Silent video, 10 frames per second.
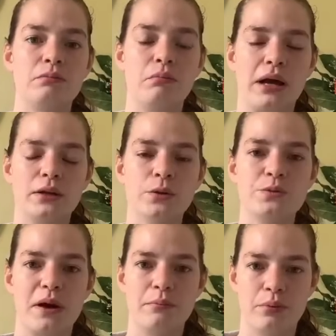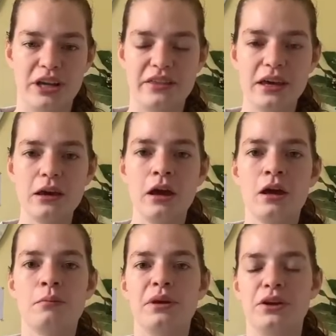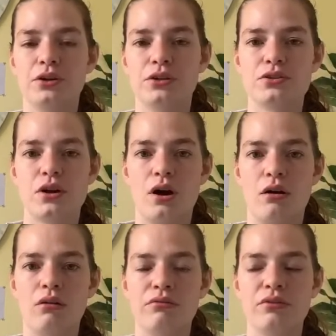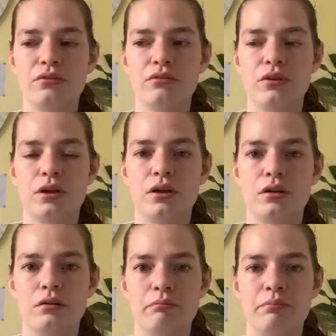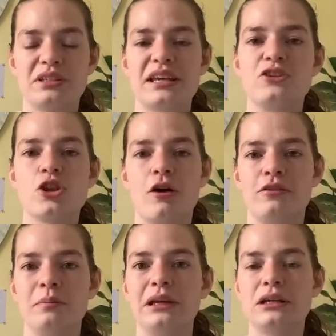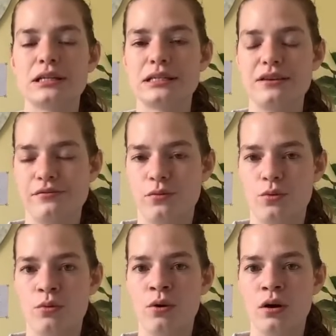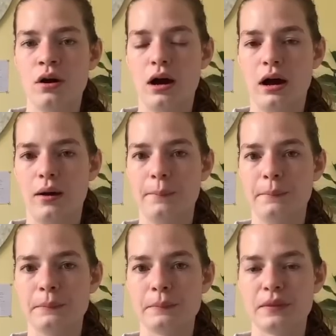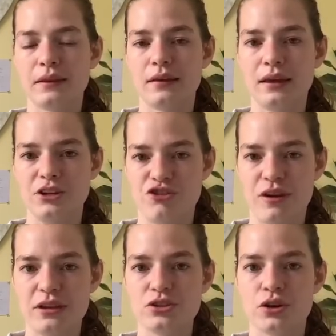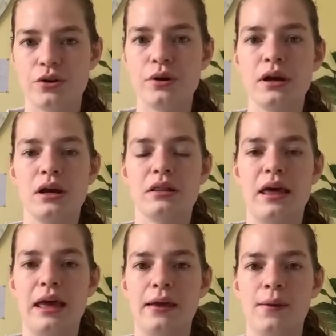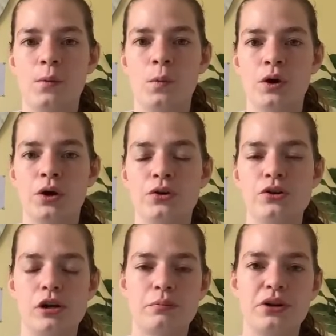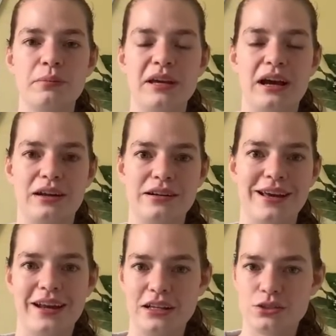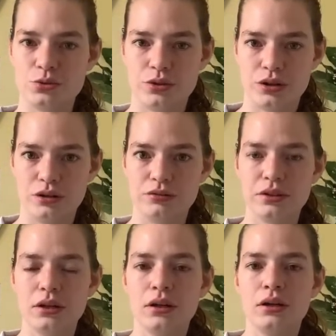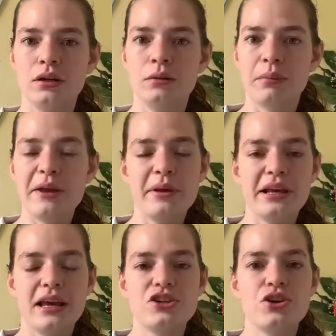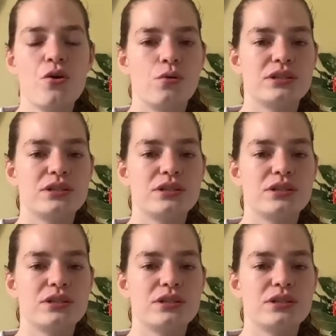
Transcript: might lose my breathing because of the potential of it being a C4 injury. So they were not putting me under any sort of pain medication or